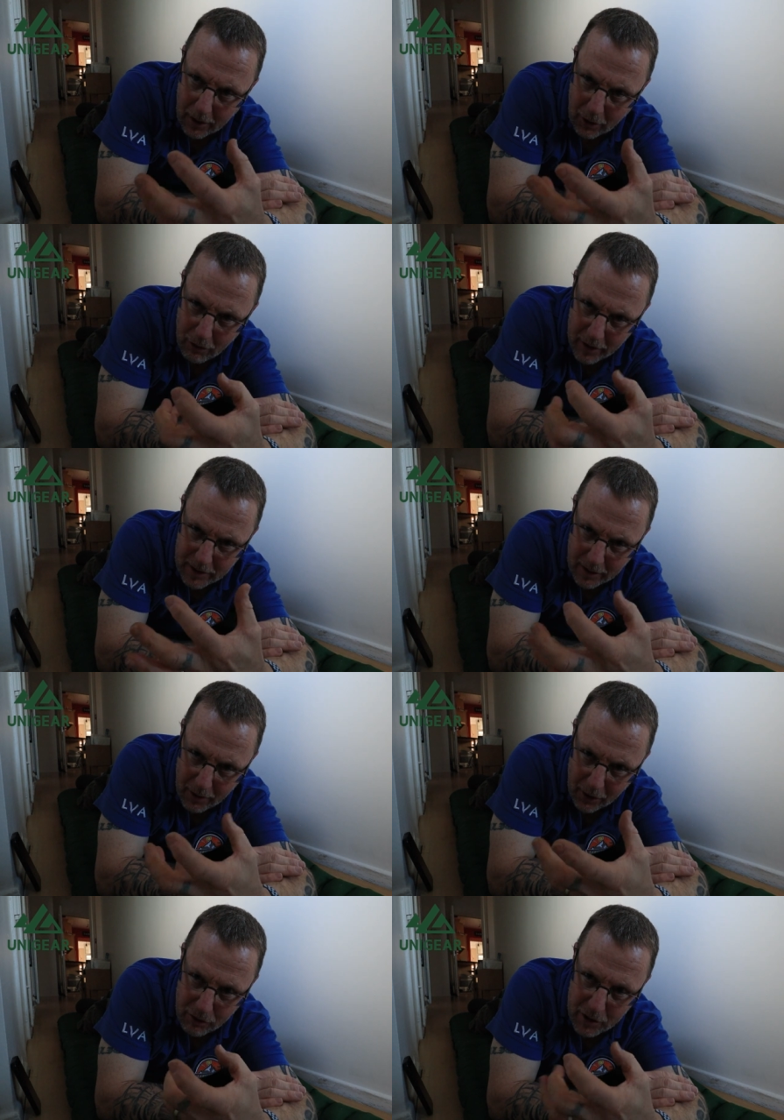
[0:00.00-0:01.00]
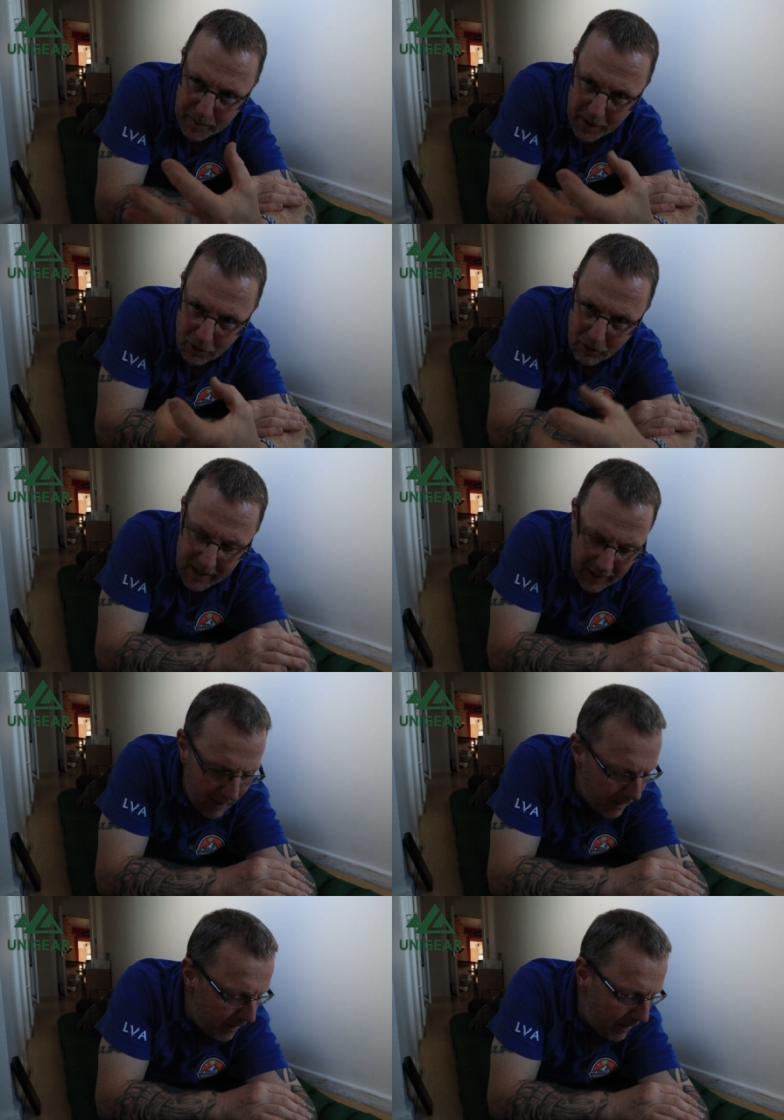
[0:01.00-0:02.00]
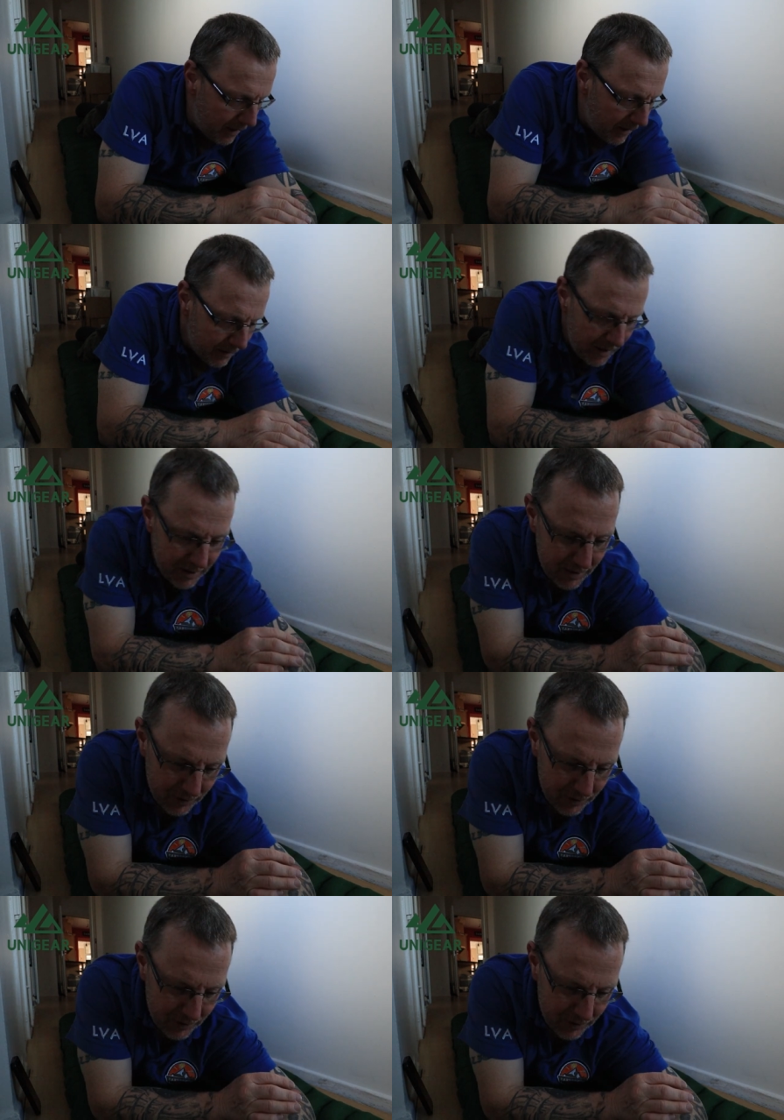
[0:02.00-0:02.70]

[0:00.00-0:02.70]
and crisp, you know, crispy and creaky. This